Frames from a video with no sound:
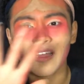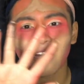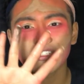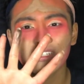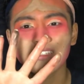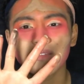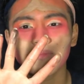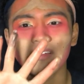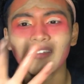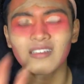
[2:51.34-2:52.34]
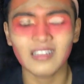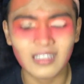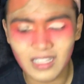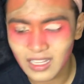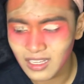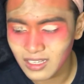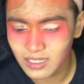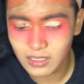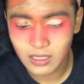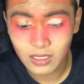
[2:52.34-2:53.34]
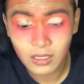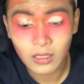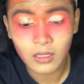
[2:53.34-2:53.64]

I just dipped on it again.